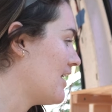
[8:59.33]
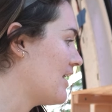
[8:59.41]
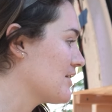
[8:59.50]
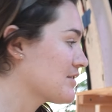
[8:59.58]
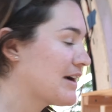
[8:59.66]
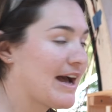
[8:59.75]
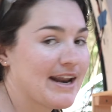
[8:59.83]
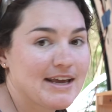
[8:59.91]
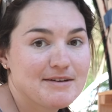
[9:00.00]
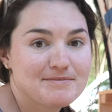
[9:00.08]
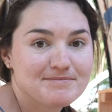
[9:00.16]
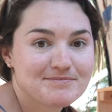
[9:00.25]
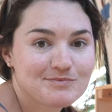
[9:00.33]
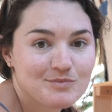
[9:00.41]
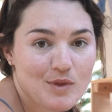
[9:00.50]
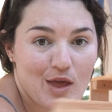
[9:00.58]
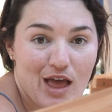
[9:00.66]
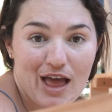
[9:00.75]
Alrighty,
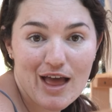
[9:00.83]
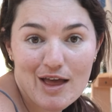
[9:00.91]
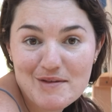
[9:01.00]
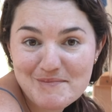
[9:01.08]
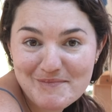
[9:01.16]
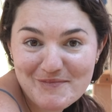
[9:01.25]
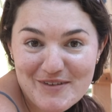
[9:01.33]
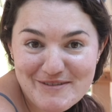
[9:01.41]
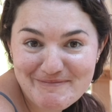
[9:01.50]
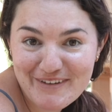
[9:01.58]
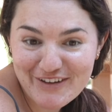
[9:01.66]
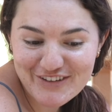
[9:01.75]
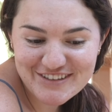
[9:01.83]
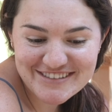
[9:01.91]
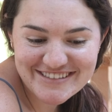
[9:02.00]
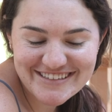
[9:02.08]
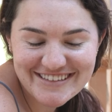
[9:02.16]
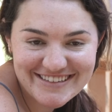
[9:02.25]
we built
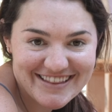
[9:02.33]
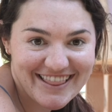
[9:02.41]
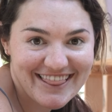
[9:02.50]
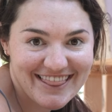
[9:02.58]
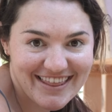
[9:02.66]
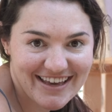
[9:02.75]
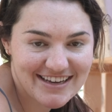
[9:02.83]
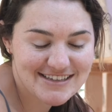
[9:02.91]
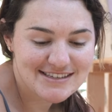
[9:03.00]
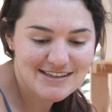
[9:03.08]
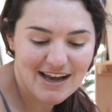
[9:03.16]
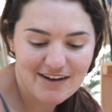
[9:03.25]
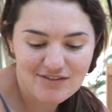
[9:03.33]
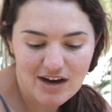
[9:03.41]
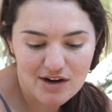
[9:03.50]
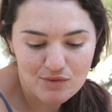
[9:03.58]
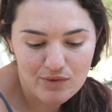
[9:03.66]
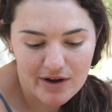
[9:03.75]
this. I've
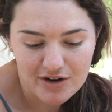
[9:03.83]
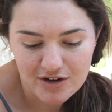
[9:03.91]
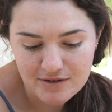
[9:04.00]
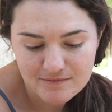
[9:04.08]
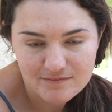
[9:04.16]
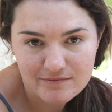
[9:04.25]
got a runner